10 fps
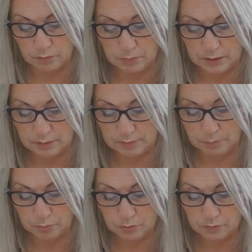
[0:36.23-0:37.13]
So mine is
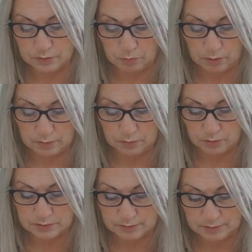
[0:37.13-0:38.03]
improved. It was
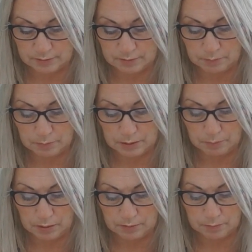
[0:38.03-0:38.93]
36
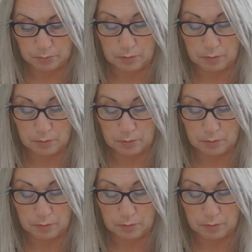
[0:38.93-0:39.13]
millimoles